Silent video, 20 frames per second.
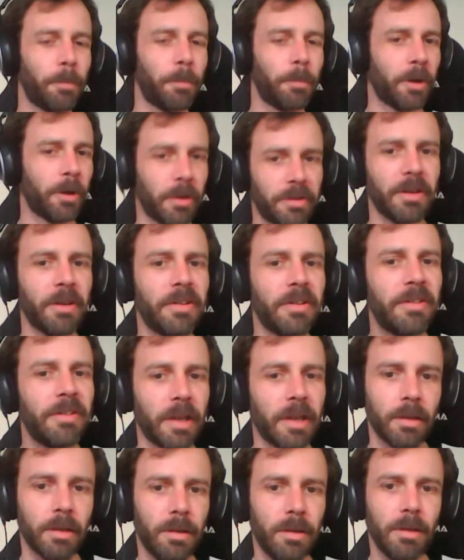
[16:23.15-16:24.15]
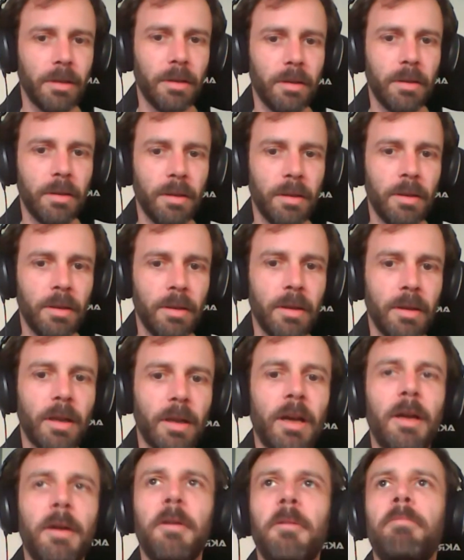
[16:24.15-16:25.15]
Zeta components instead.
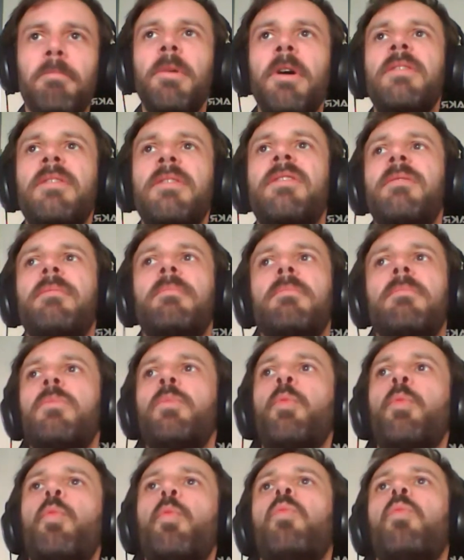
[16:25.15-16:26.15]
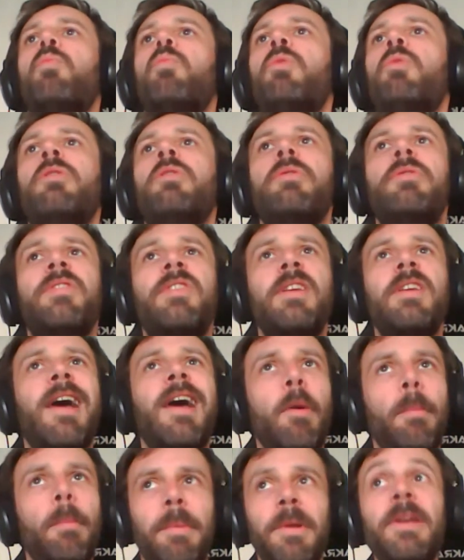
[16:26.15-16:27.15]
But when you
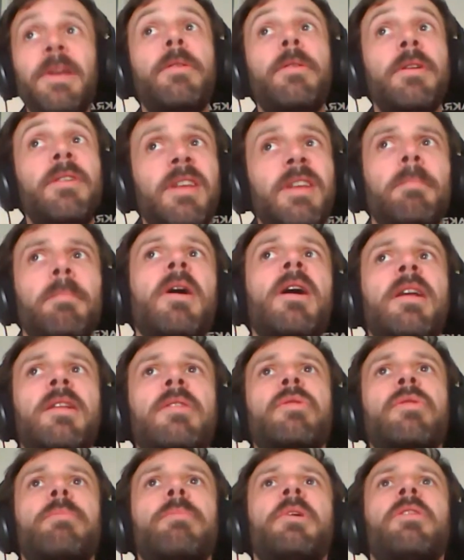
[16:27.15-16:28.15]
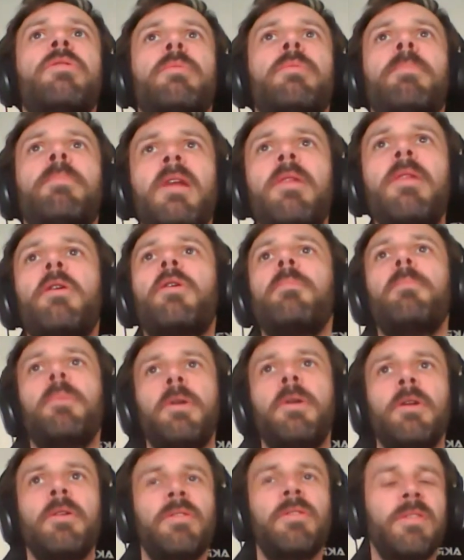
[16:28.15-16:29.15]
see how big the team had to be to build the
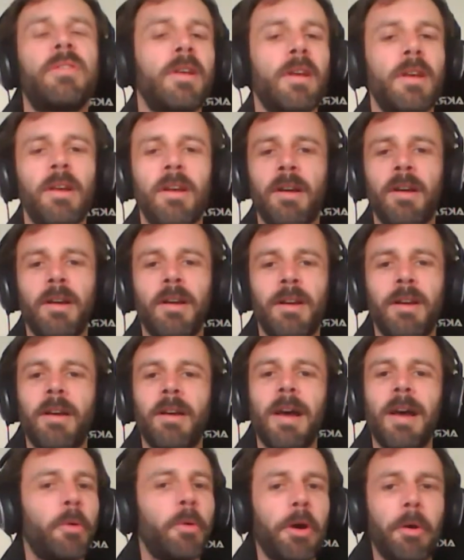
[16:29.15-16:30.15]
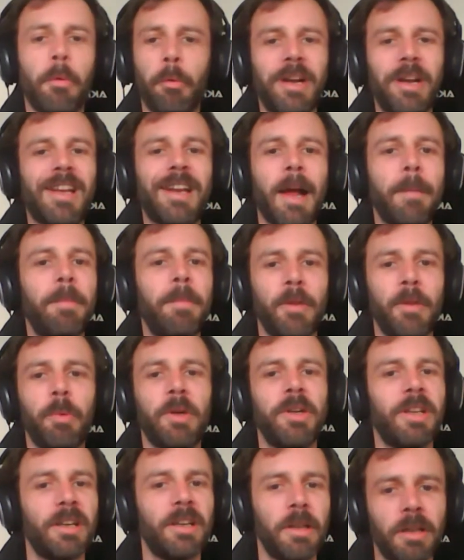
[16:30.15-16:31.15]
components, I'm really happy
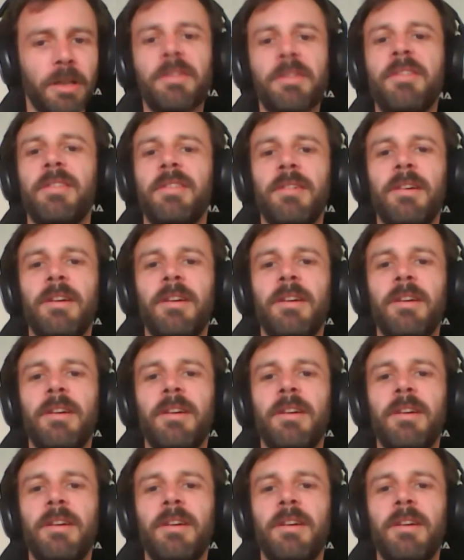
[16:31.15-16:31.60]
we did not.